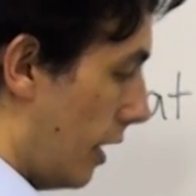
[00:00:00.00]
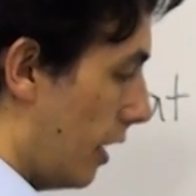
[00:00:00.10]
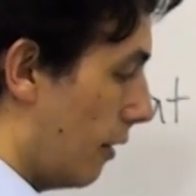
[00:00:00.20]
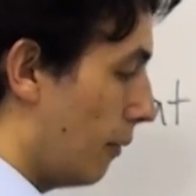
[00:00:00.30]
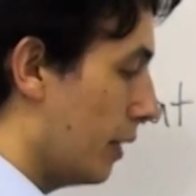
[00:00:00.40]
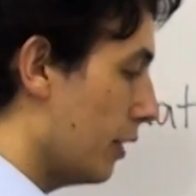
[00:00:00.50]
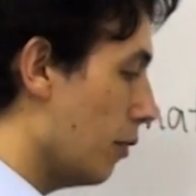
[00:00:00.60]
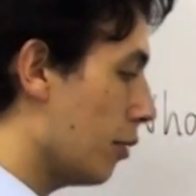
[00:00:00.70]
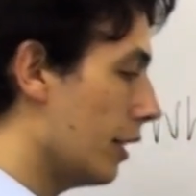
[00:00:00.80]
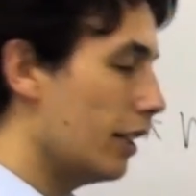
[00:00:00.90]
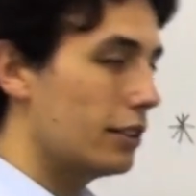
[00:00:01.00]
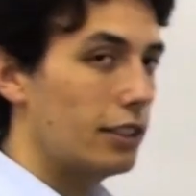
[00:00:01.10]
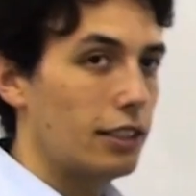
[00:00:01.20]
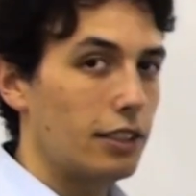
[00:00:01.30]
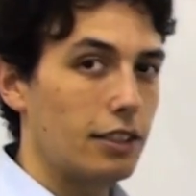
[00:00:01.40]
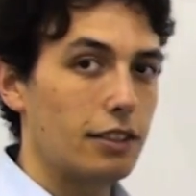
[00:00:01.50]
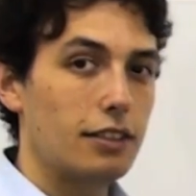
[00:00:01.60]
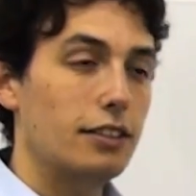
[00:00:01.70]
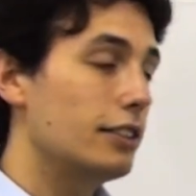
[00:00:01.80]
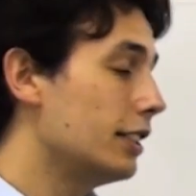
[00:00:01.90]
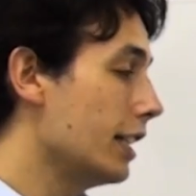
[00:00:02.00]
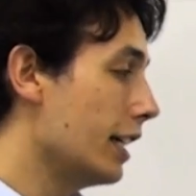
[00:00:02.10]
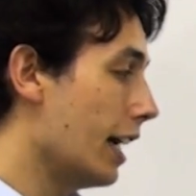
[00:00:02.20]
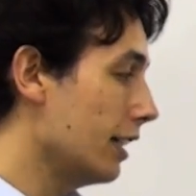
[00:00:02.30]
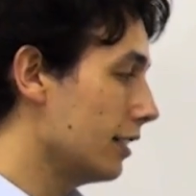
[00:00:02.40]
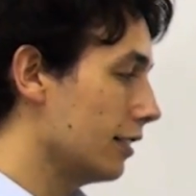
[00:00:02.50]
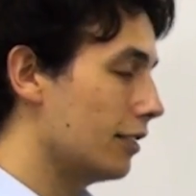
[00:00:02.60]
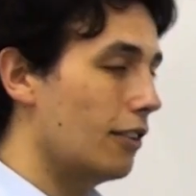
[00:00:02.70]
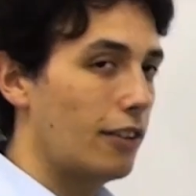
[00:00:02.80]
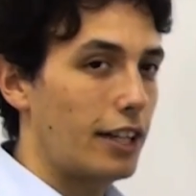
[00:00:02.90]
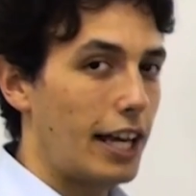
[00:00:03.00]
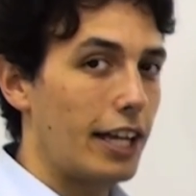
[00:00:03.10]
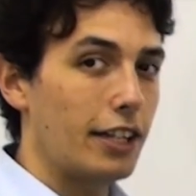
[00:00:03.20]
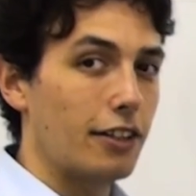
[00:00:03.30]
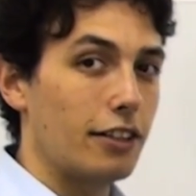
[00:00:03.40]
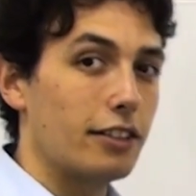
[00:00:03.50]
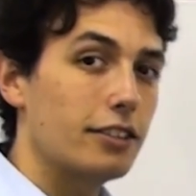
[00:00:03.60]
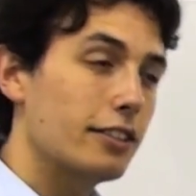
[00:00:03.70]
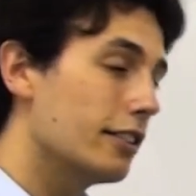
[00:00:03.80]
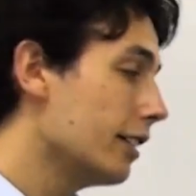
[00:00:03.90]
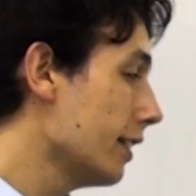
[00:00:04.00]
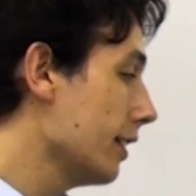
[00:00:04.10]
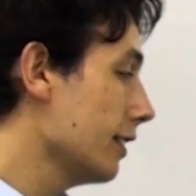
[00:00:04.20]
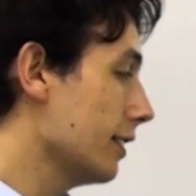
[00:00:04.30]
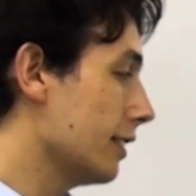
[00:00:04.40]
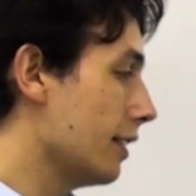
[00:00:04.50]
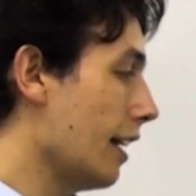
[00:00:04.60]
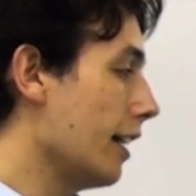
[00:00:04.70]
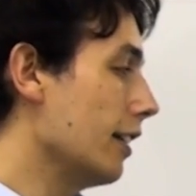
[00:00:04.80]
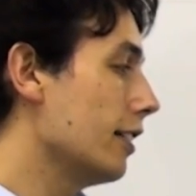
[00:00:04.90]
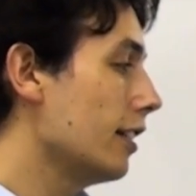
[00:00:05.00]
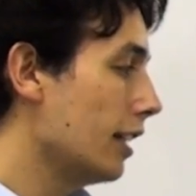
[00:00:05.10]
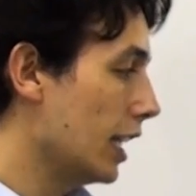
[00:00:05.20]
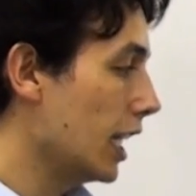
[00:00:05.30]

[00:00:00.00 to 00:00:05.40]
Here, we don't pronounce the GH. It's not agahut, just 8.